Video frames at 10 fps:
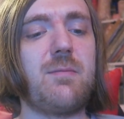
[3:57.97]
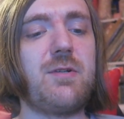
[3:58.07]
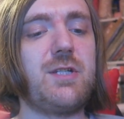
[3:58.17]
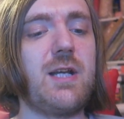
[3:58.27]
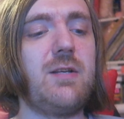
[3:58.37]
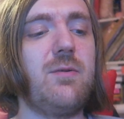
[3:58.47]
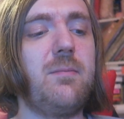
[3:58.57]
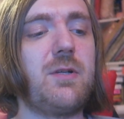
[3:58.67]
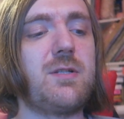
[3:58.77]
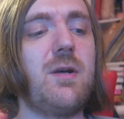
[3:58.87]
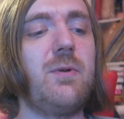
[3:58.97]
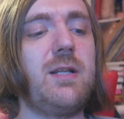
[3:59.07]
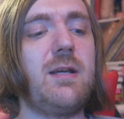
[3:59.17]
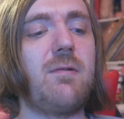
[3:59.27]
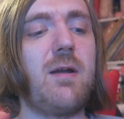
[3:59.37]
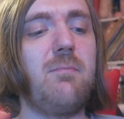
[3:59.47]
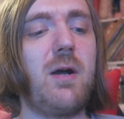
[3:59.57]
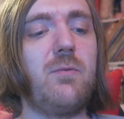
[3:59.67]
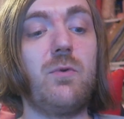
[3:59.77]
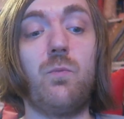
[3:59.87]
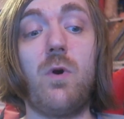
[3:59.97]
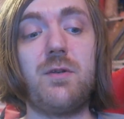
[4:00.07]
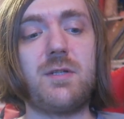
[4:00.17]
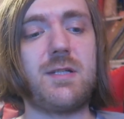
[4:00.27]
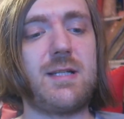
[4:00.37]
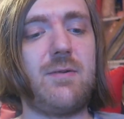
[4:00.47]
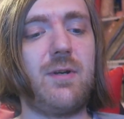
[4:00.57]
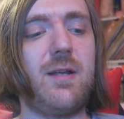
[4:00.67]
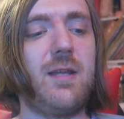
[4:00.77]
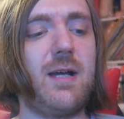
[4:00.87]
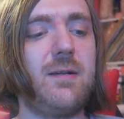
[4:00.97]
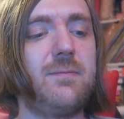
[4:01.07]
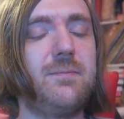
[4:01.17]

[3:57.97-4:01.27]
most genuine because no one in their right mind would want to sound like that.